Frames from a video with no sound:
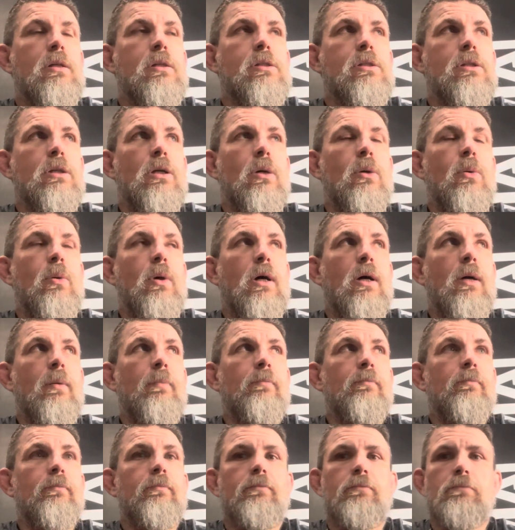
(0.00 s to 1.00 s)

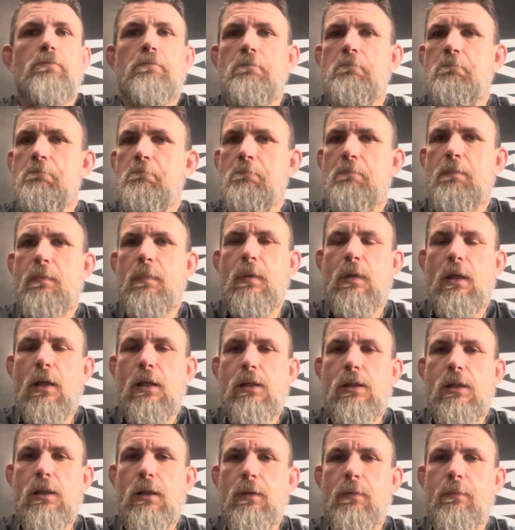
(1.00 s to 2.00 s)
So
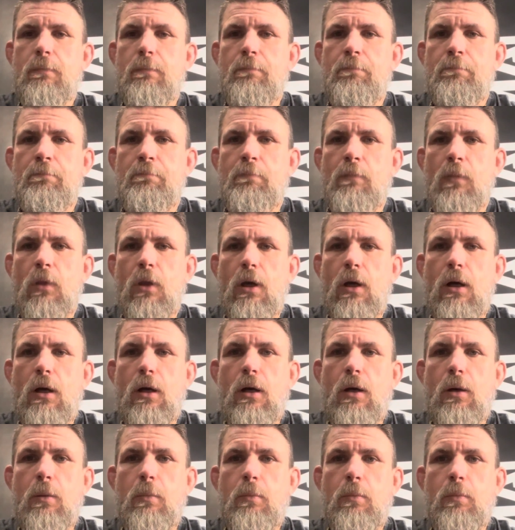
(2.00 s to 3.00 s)
that's it.
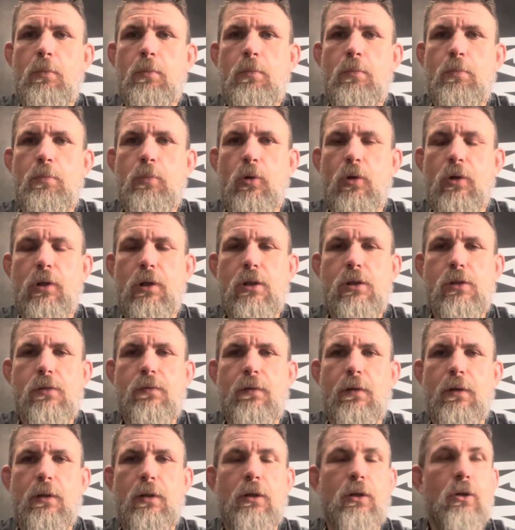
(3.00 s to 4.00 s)
Body is
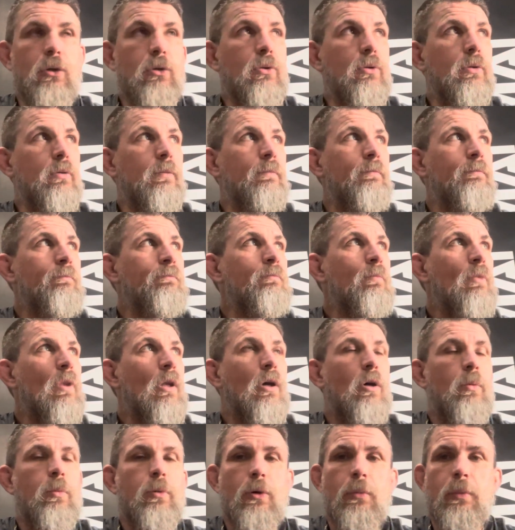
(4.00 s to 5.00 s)
feeling good.
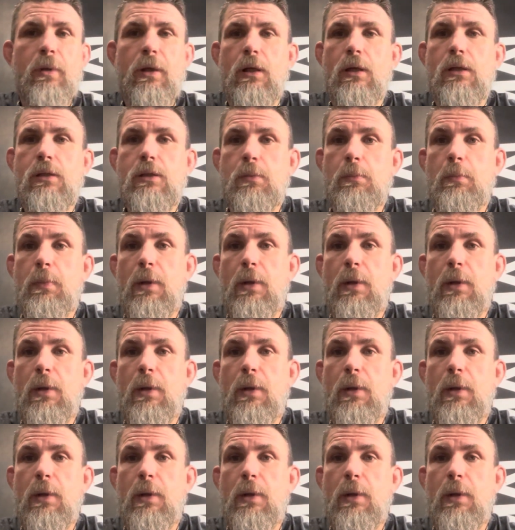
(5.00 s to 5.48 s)
I'll probably hit some